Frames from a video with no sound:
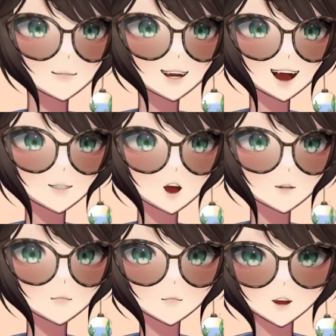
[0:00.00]
And
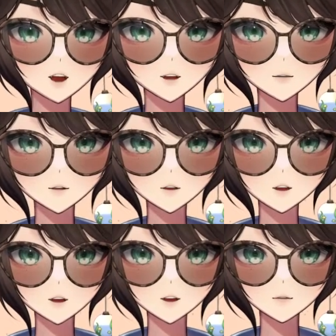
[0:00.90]
honestly, I got a
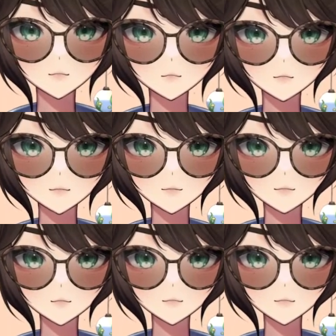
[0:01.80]
huge boom